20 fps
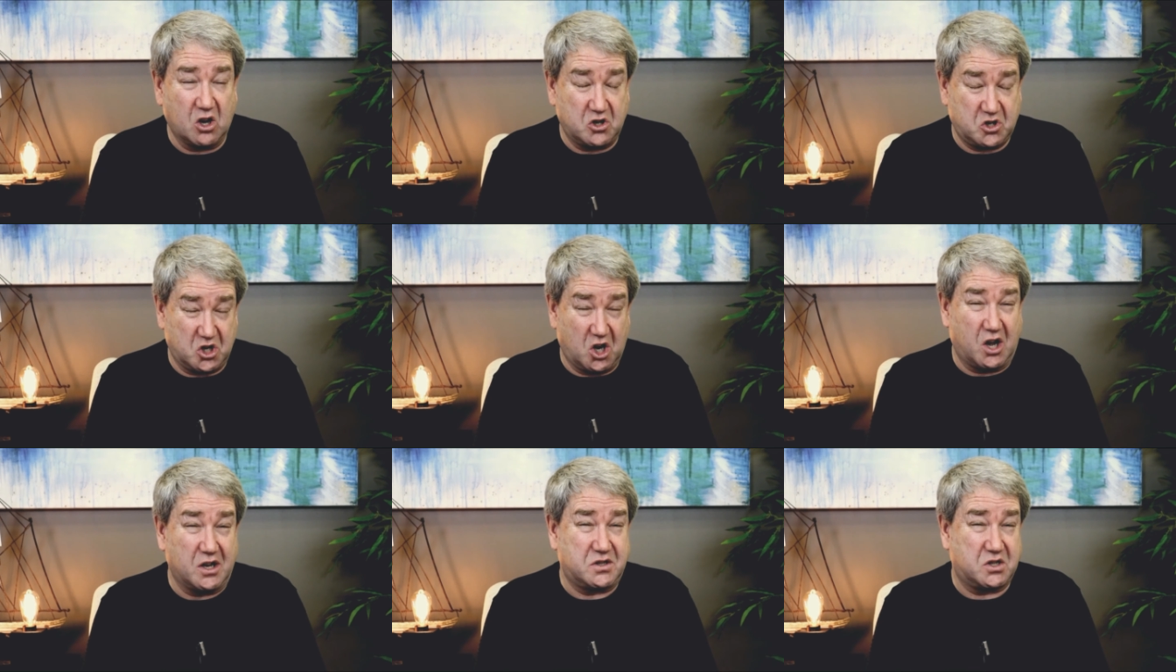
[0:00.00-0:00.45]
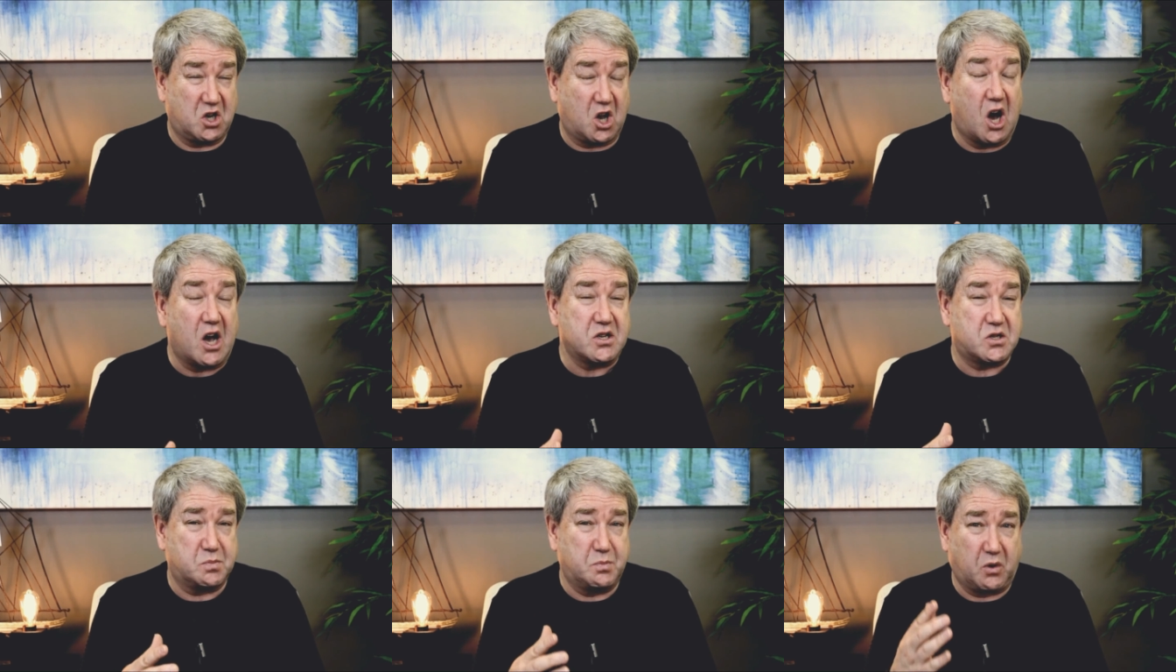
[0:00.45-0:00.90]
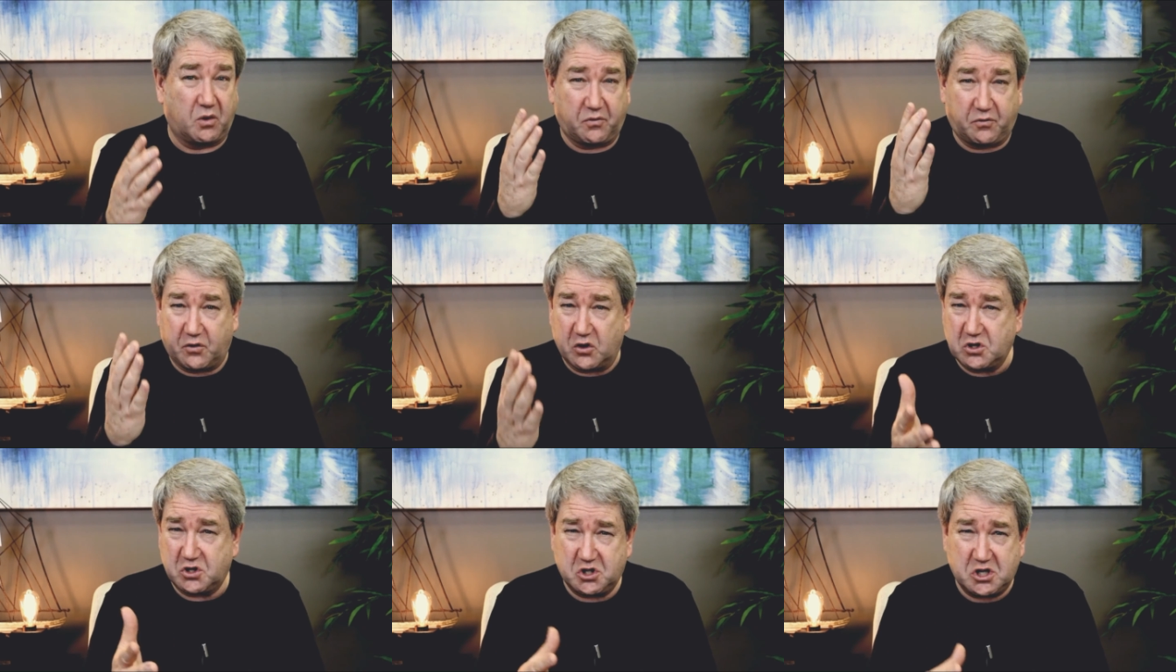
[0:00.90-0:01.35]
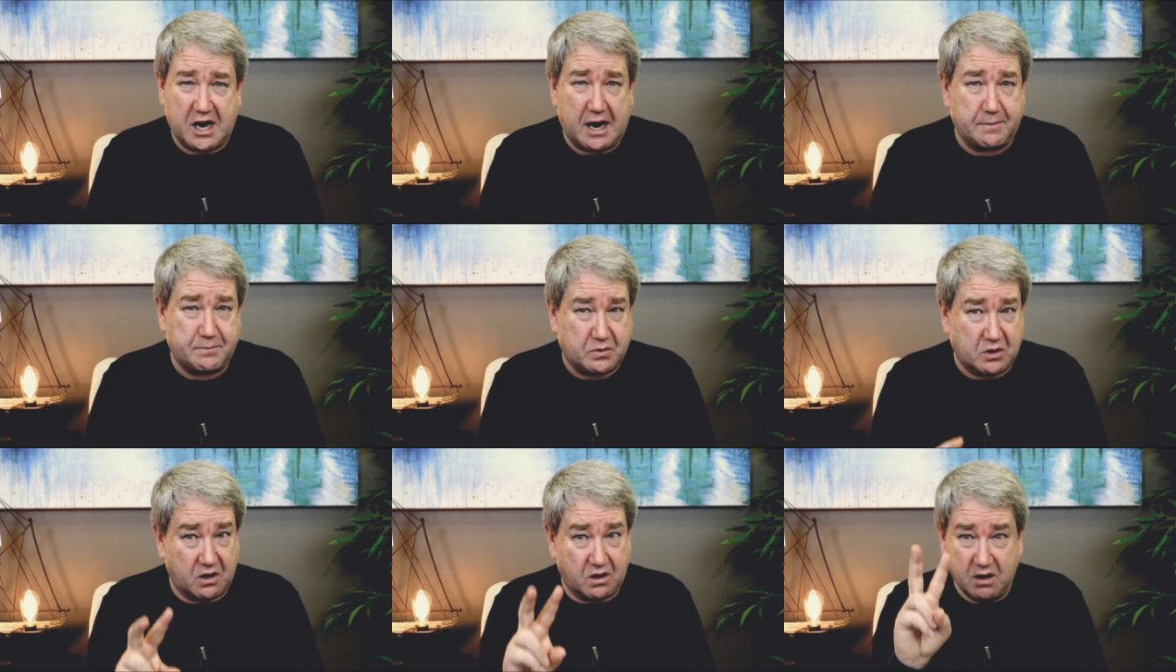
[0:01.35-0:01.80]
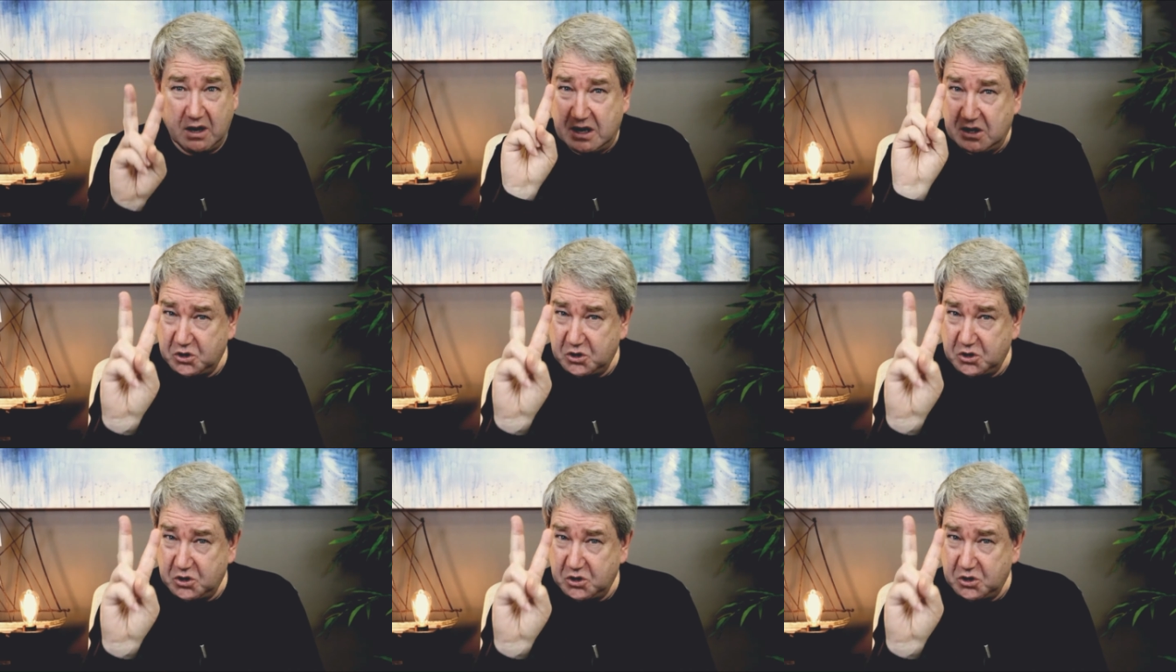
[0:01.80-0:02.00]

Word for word: John's Gospel, first chapter,